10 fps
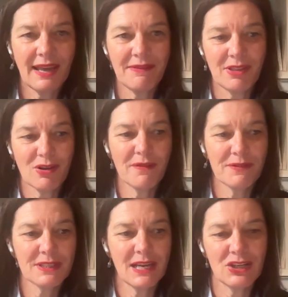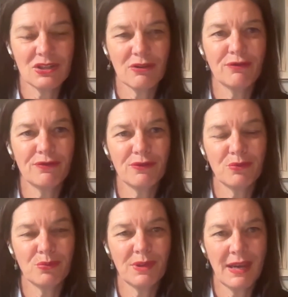having the conversation of
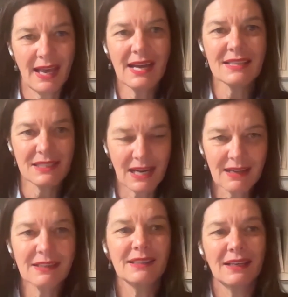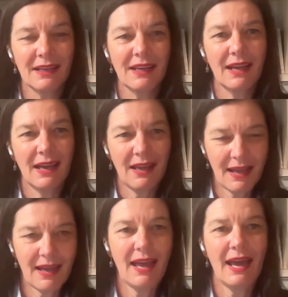when they are stuck,
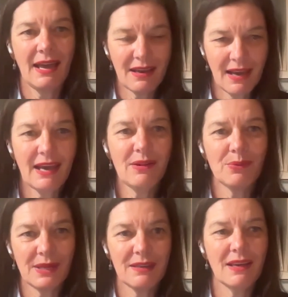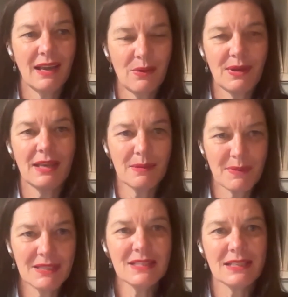how do we get
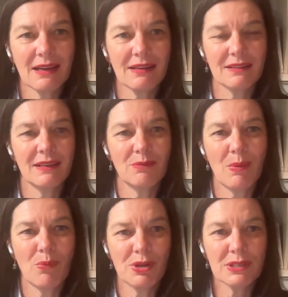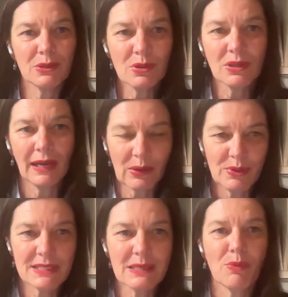them unstuck, and what does it look like
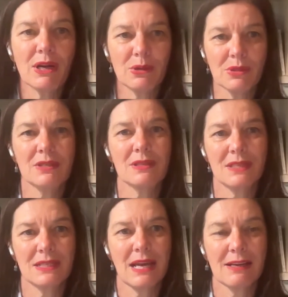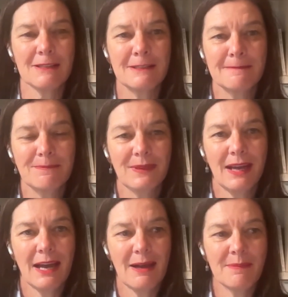when someone looks stuck?
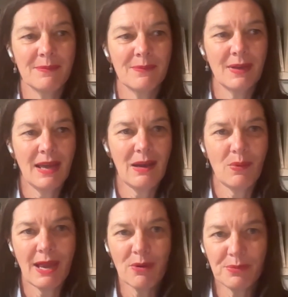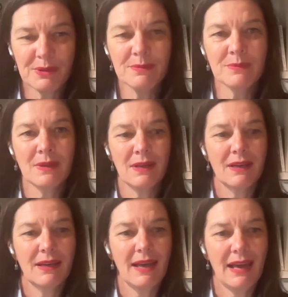How do we help them?
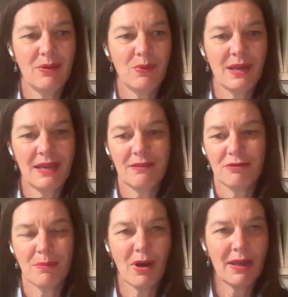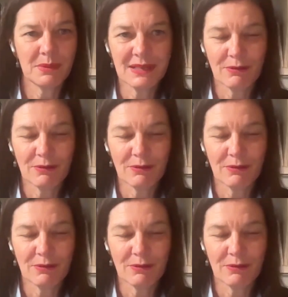How do we remind them